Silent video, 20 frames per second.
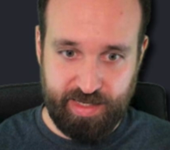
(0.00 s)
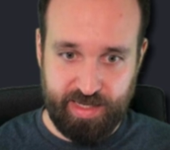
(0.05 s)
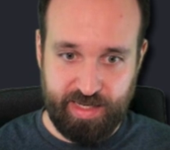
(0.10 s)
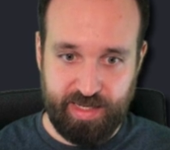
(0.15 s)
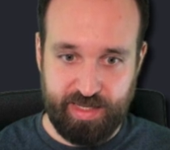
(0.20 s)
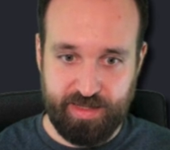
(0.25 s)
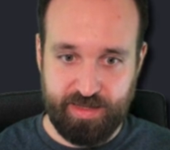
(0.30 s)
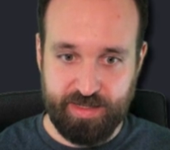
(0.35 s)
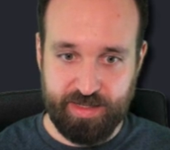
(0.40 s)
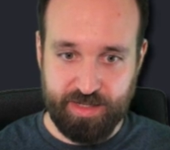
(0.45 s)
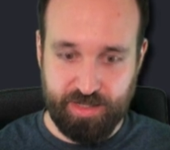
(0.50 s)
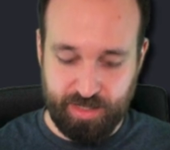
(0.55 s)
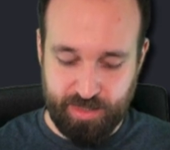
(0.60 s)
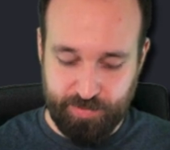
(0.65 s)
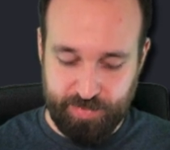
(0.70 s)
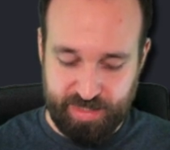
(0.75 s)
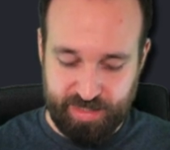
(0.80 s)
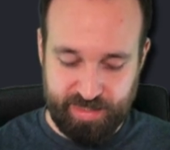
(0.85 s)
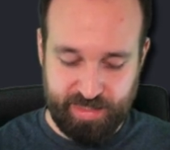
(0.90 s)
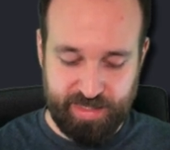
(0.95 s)
add the
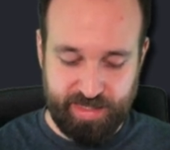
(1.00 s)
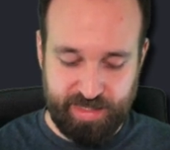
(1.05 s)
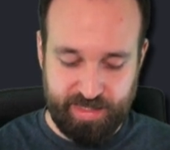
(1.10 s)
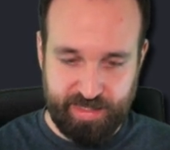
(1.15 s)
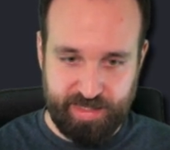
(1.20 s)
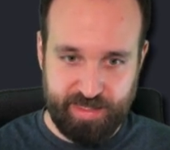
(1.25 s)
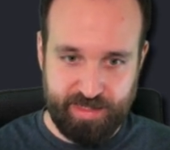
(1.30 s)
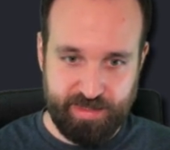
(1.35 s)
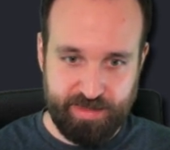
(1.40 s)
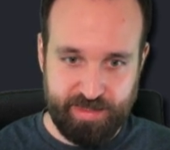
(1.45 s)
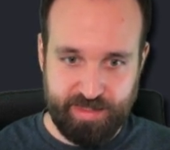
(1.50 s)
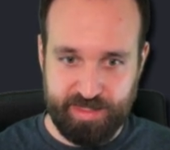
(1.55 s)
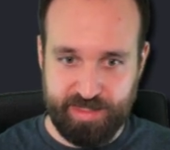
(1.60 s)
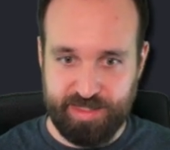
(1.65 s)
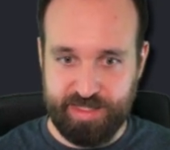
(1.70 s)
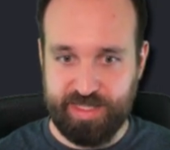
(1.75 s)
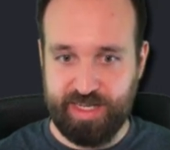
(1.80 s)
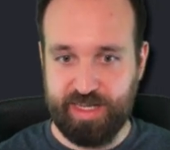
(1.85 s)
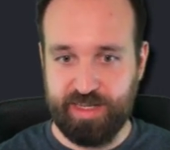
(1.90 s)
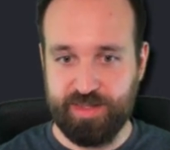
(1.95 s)
comma, and, then
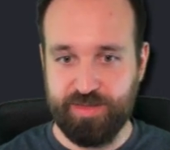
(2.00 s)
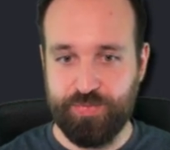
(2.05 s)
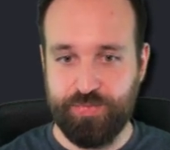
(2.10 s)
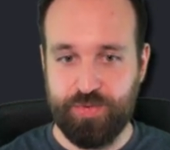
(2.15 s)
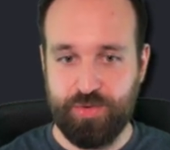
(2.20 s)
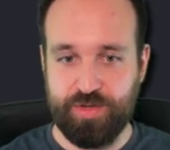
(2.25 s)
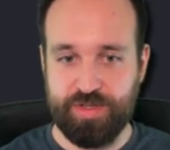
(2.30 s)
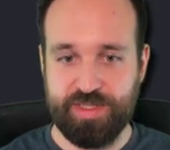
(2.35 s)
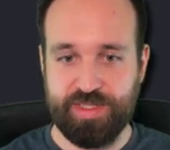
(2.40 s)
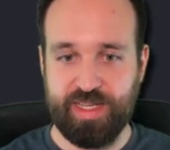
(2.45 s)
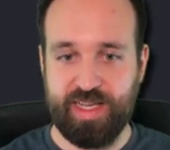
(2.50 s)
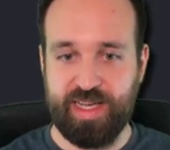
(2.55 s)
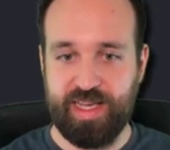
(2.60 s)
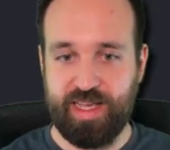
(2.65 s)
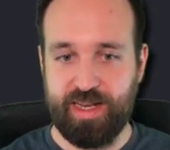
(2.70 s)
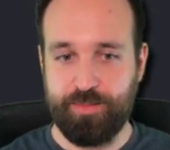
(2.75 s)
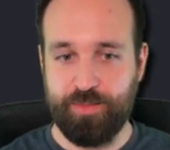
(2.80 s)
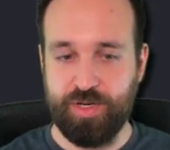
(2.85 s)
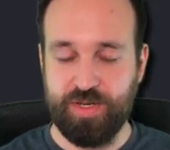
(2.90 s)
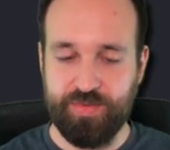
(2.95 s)
take the first
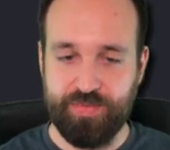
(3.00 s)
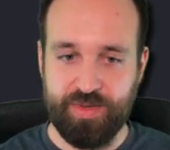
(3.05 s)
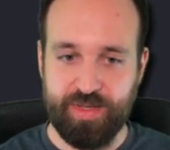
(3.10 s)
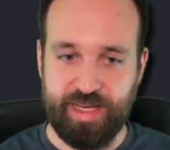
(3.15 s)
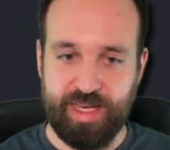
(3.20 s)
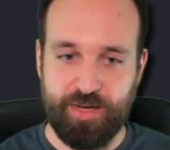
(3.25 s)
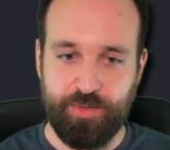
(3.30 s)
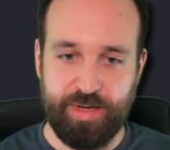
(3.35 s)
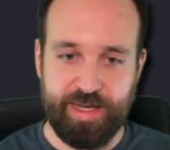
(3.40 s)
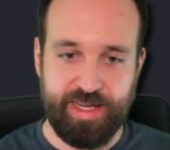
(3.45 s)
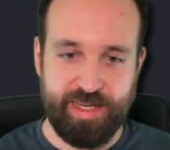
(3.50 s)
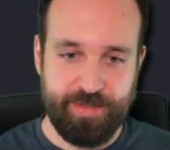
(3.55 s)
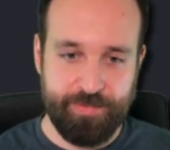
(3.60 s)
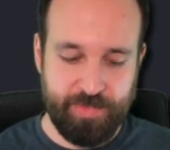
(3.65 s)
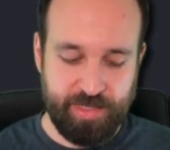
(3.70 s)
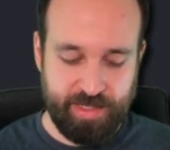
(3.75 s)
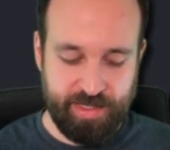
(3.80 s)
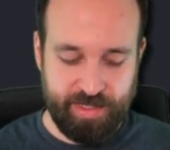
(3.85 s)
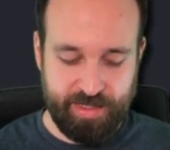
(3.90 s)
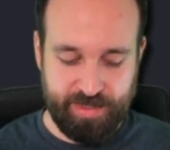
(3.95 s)
item of the array.
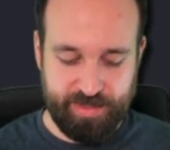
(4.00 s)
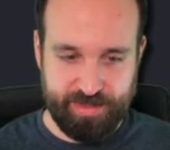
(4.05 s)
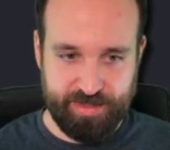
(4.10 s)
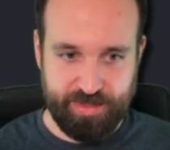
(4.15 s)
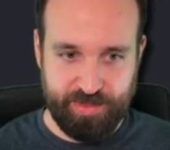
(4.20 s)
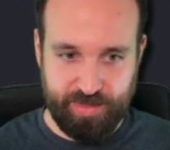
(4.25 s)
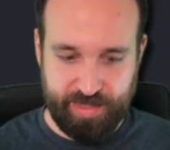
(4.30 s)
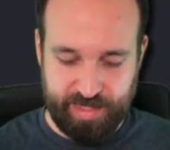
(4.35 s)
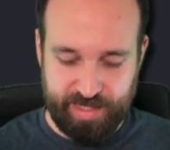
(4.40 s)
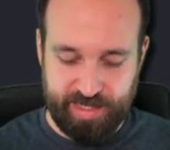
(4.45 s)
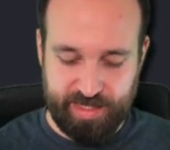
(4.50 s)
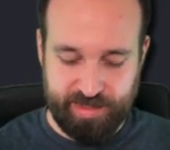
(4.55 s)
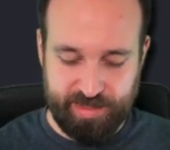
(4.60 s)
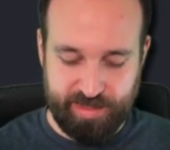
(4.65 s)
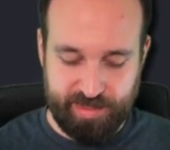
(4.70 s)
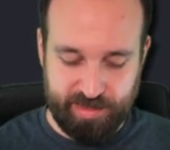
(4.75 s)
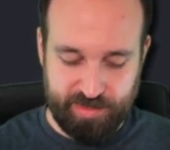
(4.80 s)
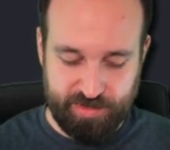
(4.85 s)
So again, it